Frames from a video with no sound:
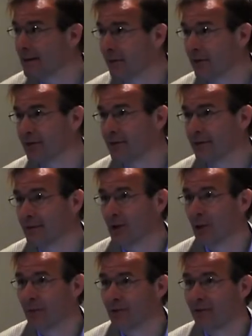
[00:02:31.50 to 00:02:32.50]
was the
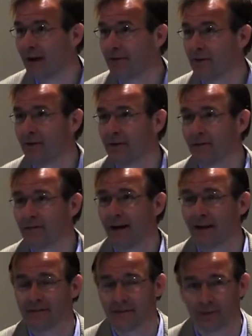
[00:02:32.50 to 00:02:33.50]
number 500
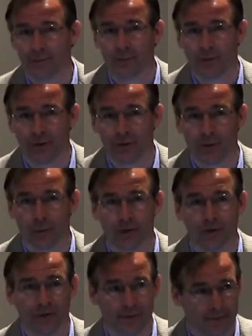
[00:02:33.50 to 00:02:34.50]
fastest computer in the
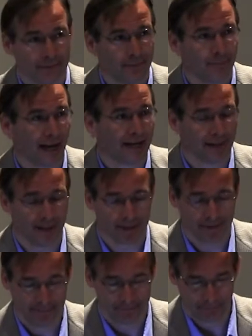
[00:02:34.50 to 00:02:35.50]
world back then.